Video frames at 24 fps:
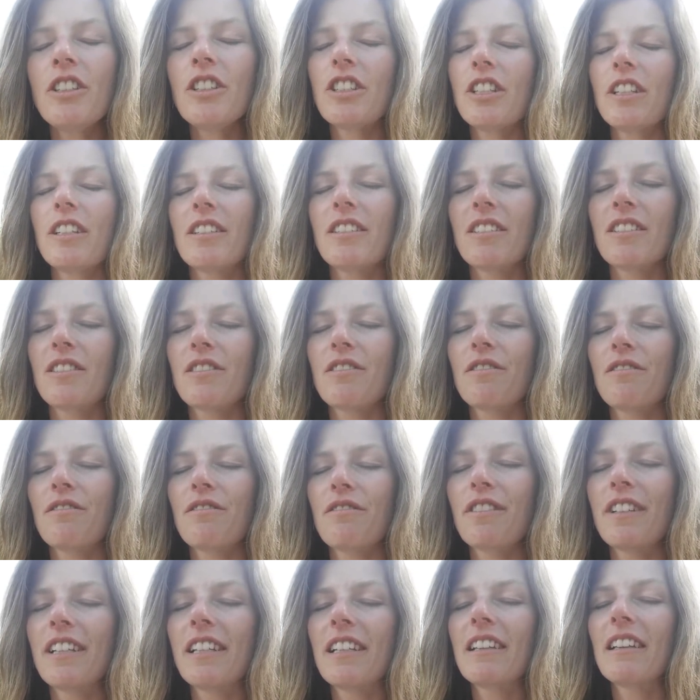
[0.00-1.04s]
just
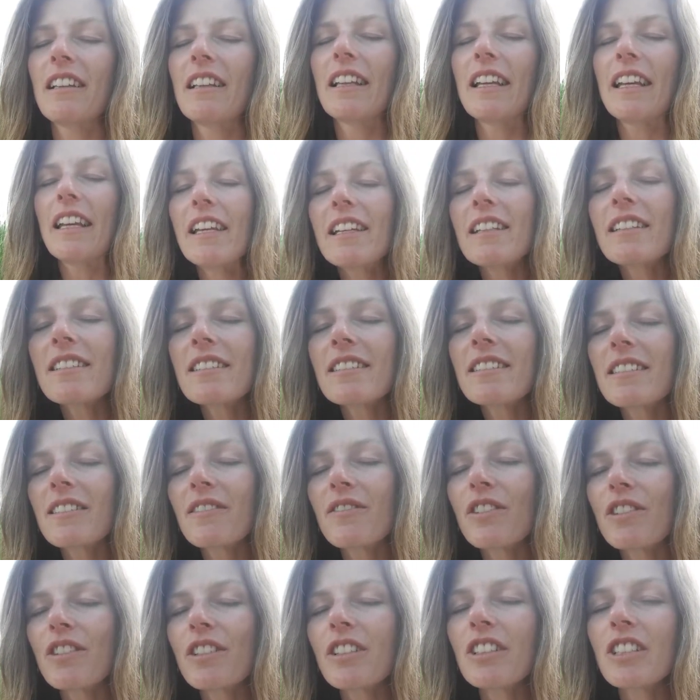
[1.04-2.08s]
release,
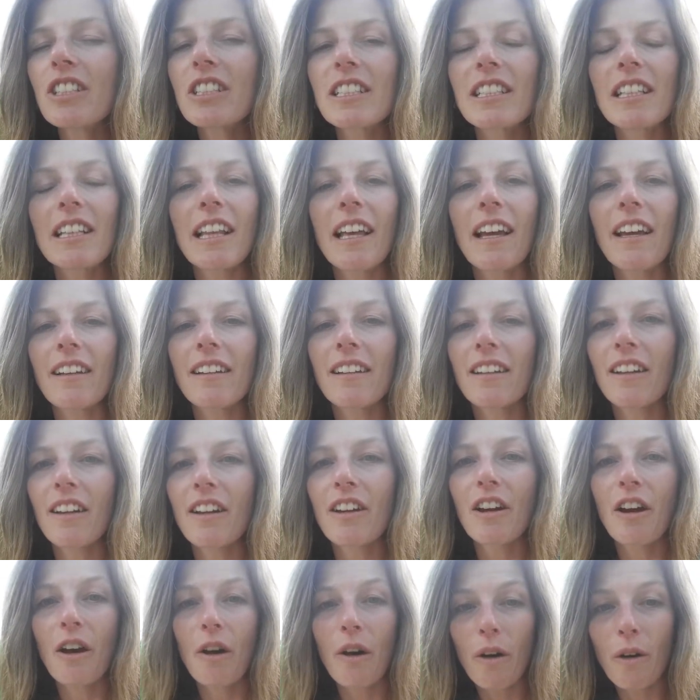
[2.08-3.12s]
if you can just let
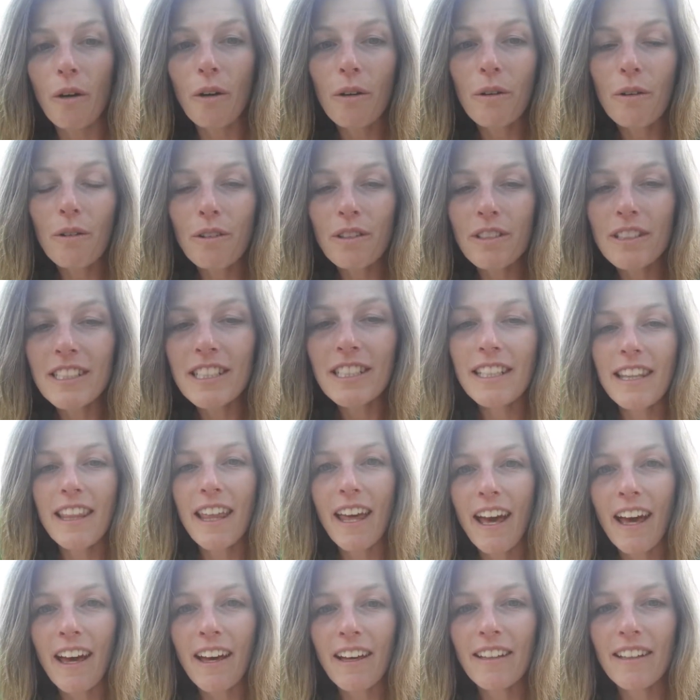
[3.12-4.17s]
go to
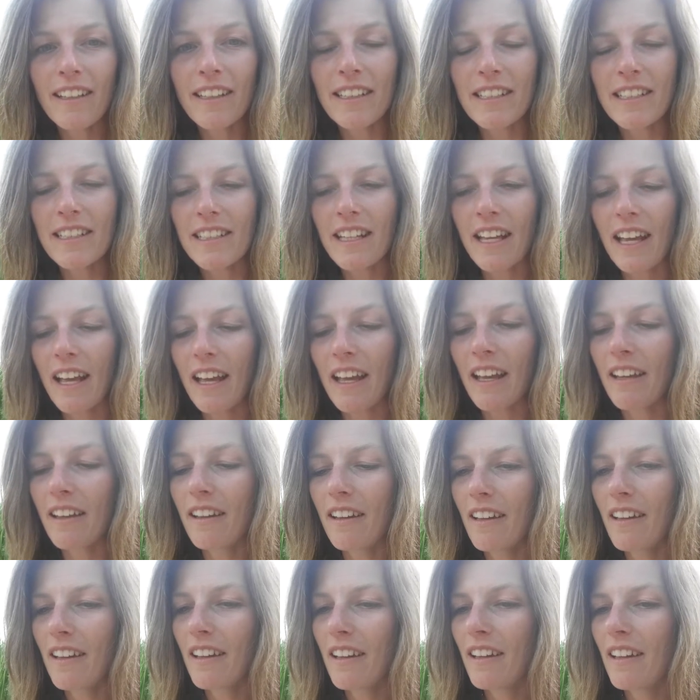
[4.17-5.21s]
that and say,
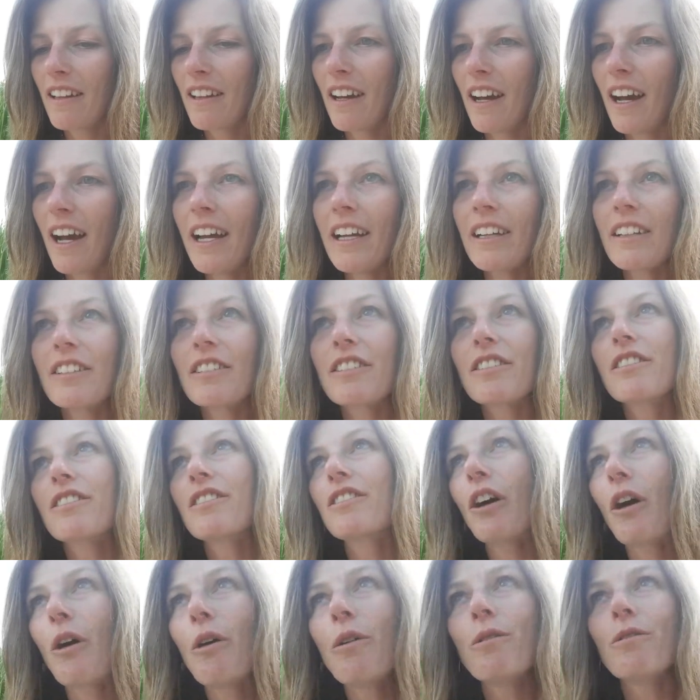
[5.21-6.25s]
I
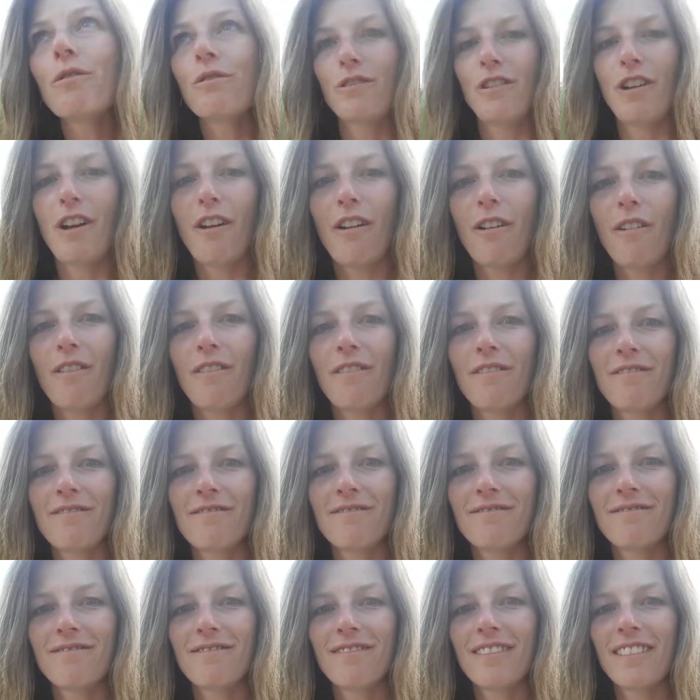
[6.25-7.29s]
don't know,
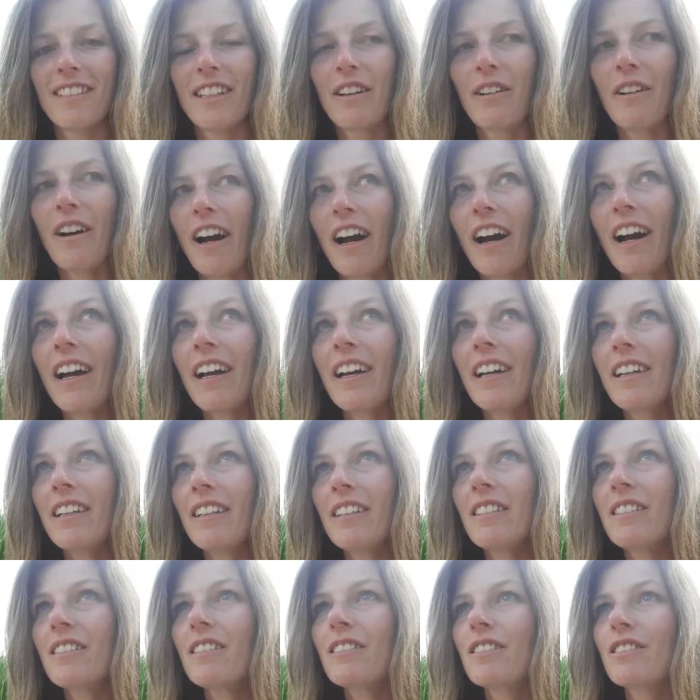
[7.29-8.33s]
you know,
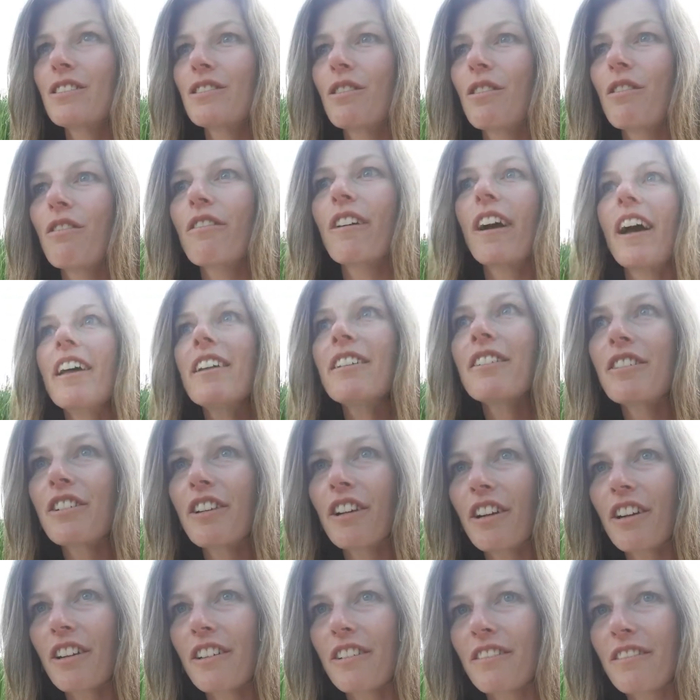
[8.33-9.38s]
I
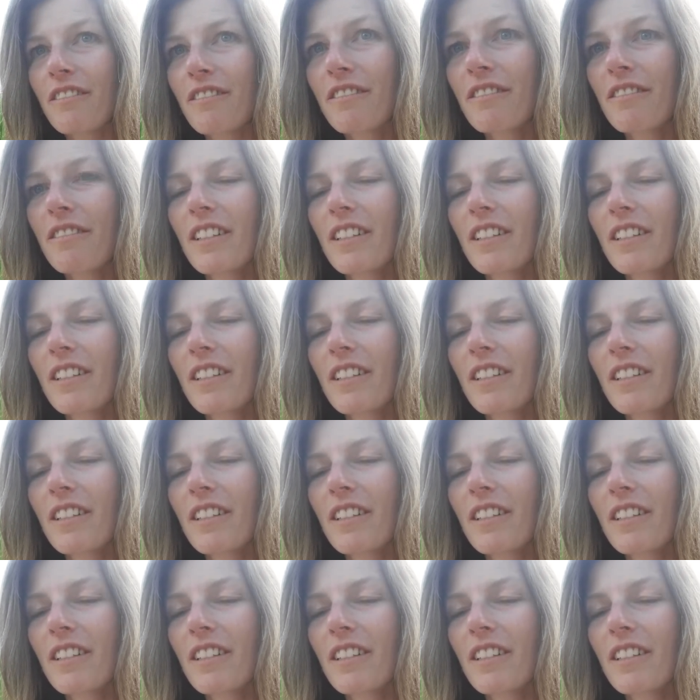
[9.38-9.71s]
surrender